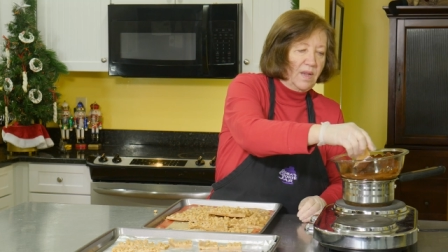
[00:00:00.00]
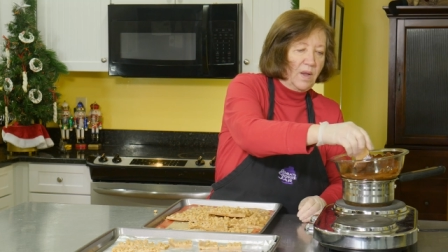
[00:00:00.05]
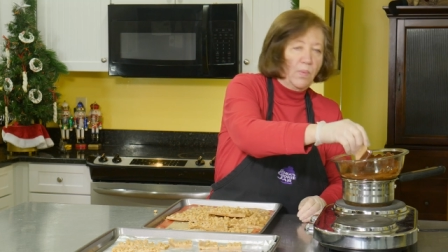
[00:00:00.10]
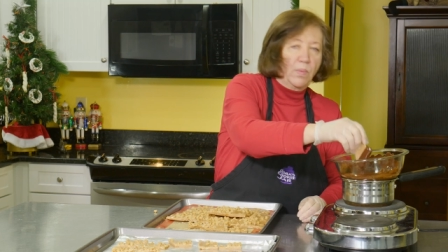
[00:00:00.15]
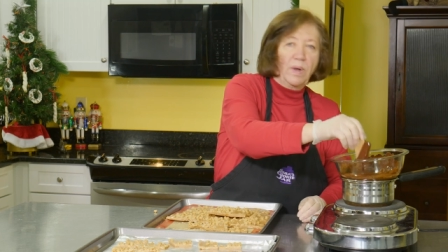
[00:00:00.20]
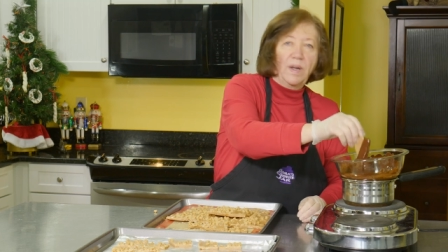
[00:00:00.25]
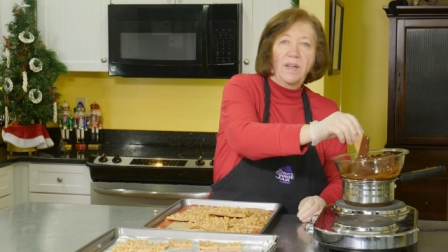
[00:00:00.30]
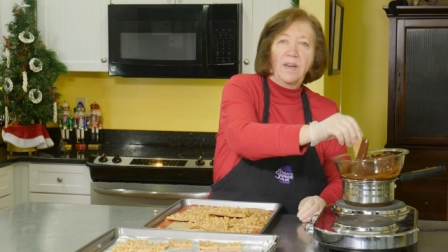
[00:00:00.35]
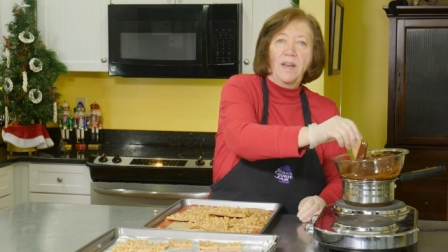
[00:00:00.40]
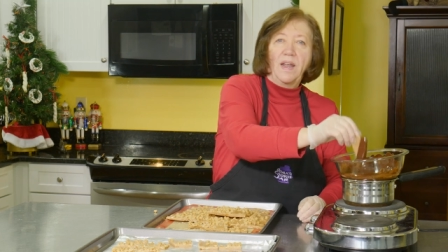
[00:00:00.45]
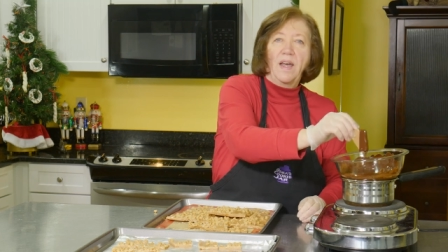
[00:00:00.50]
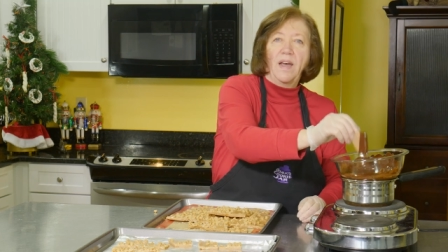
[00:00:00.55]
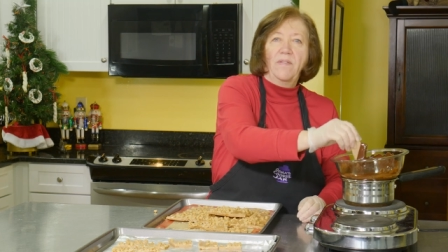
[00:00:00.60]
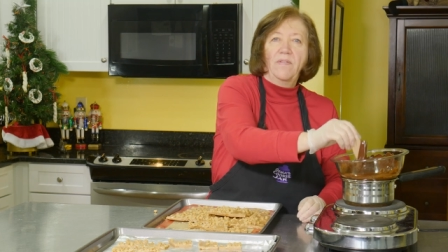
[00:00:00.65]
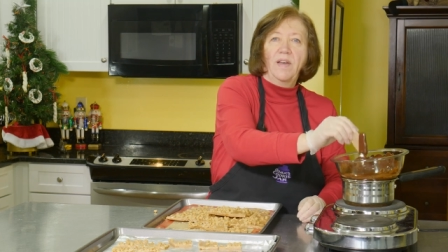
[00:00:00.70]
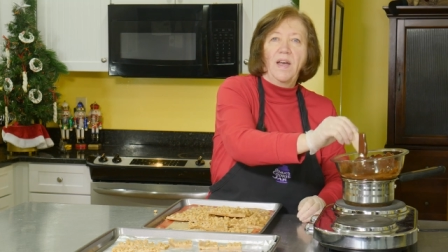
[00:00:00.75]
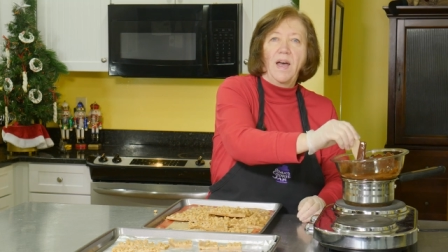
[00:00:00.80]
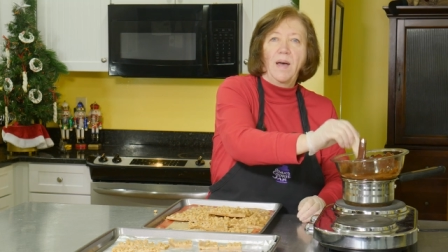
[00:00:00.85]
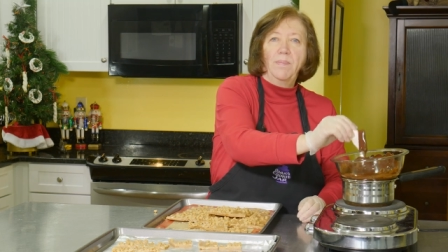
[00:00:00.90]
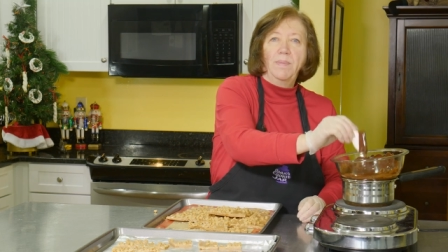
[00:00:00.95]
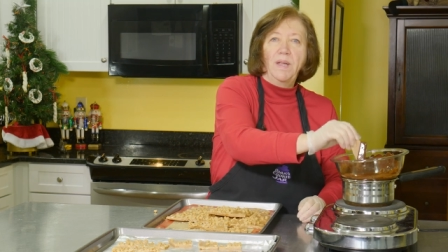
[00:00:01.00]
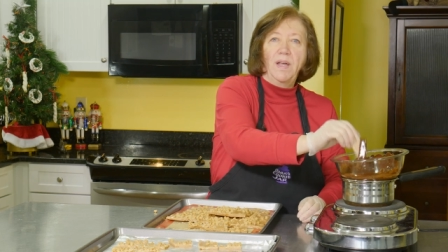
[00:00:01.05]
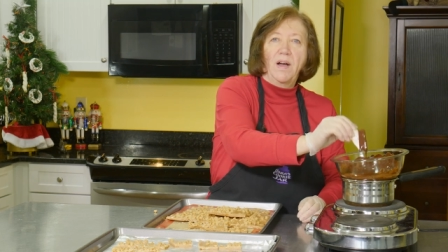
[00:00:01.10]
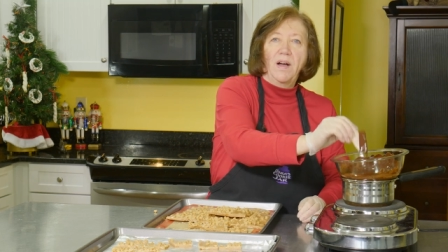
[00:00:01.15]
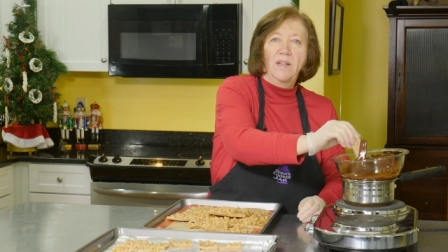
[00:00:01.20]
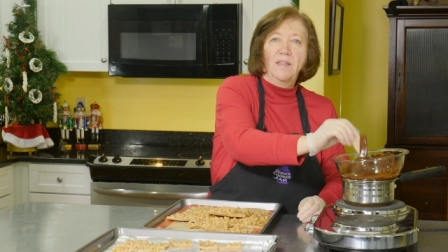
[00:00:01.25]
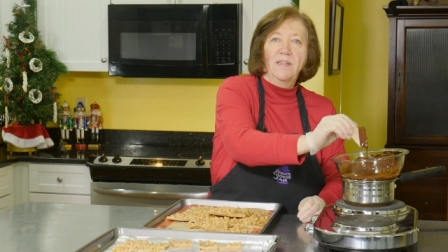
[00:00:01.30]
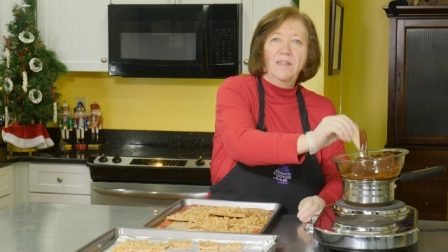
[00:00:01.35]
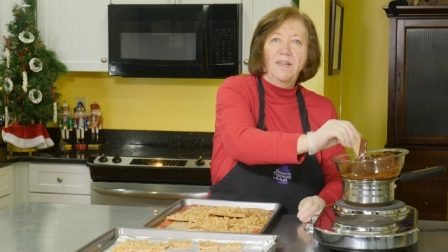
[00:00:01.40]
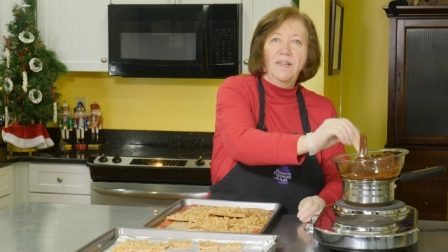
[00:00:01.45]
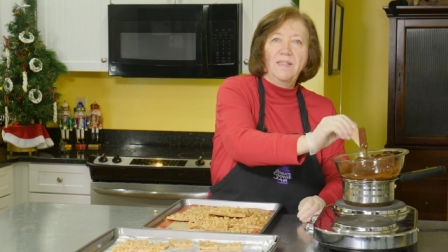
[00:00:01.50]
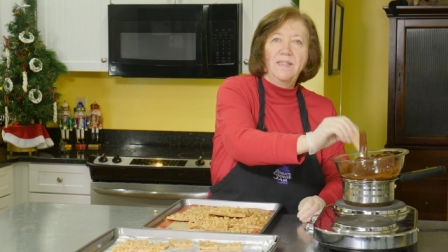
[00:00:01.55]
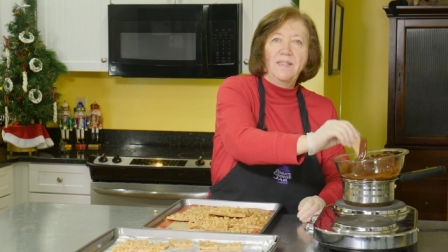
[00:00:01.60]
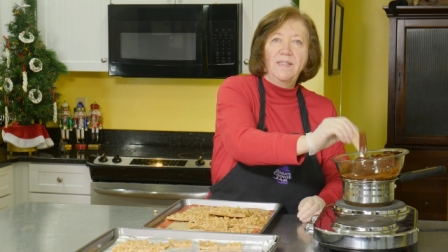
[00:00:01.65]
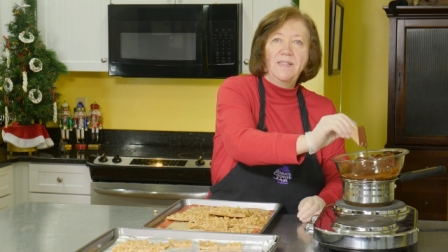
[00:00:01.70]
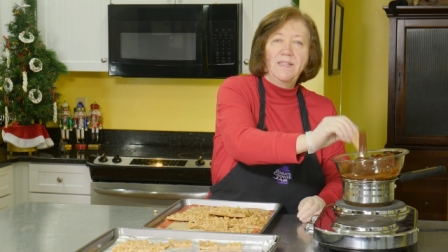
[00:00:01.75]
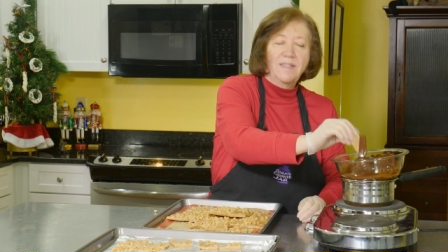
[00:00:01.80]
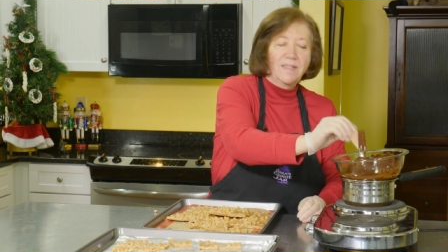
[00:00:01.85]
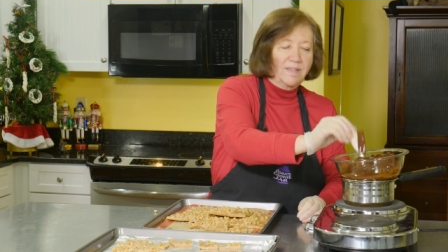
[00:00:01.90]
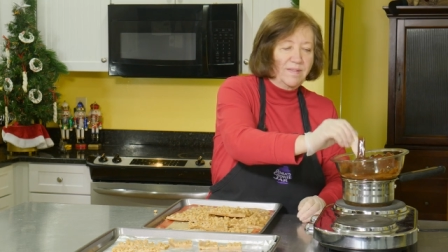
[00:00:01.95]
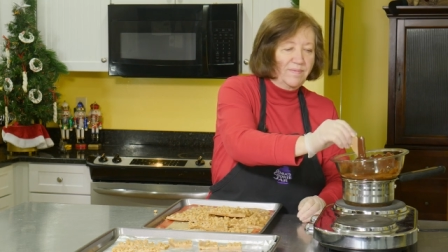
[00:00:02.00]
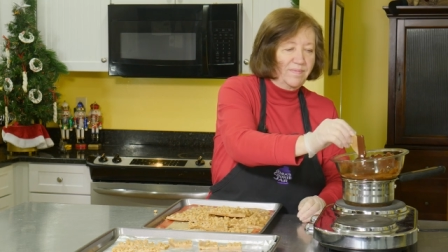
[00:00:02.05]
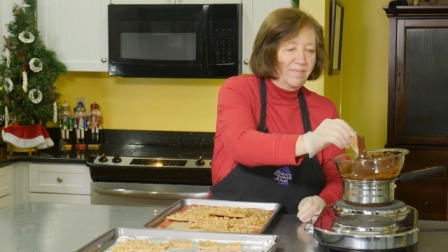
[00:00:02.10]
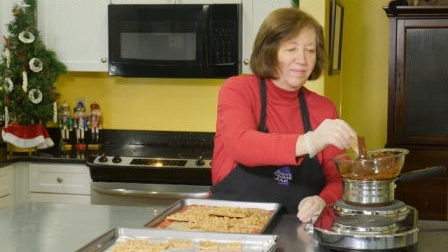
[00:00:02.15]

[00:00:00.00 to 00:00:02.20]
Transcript: and we're going to have a happy holiday season.